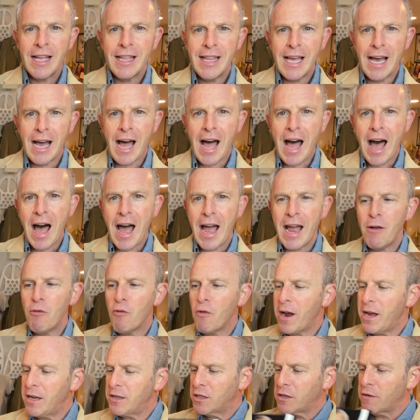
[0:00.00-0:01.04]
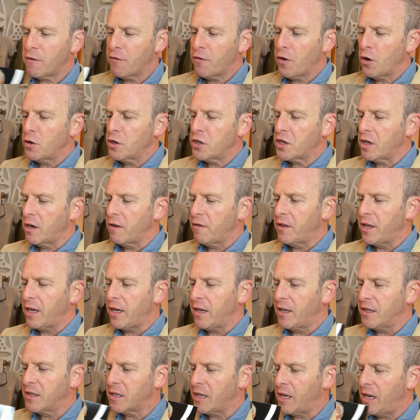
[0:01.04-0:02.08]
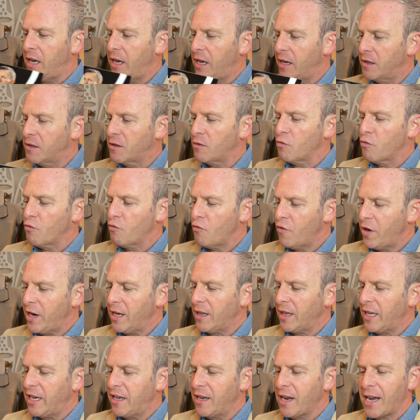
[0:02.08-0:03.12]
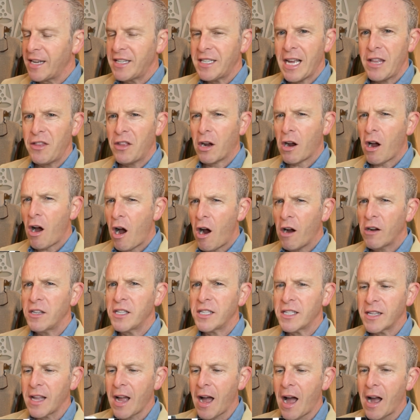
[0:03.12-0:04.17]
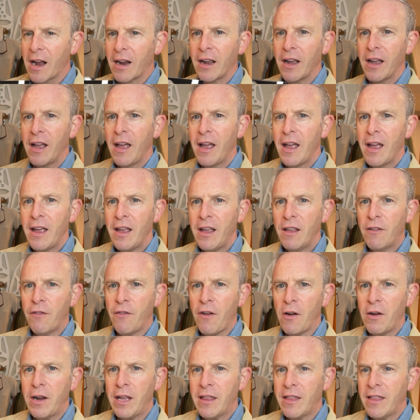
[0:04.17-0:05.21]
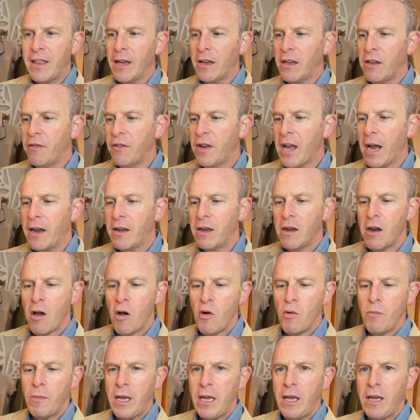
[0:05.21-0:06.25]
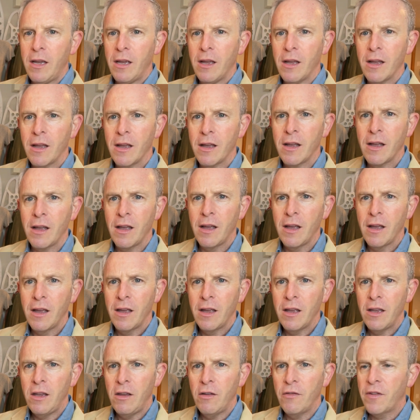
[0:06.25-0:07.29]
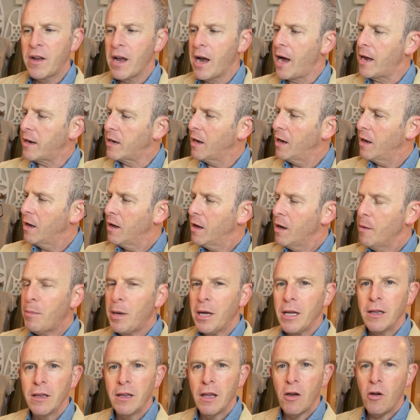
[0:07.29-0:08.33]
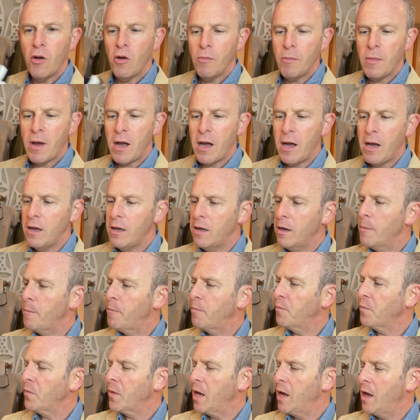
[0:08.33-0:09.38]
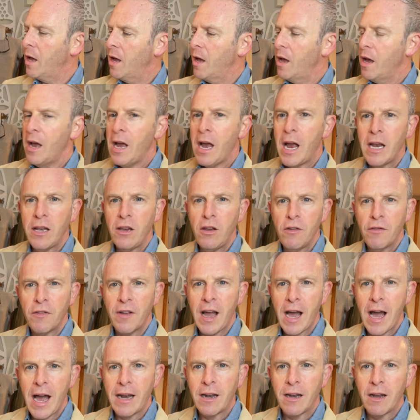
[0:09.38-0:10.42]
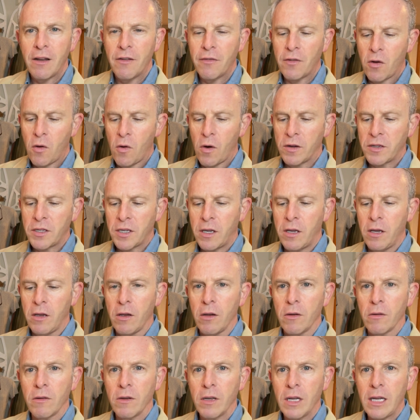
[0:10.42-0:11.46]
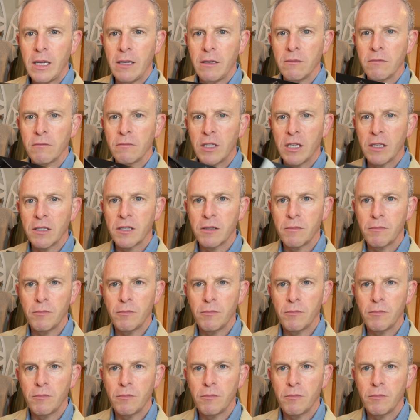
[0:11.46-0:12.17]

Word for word: The high-res version of these is really nice, and the cardstock is very thick. You've got Nomi, you've got Paloma, and you've got, of course, Q. I'll just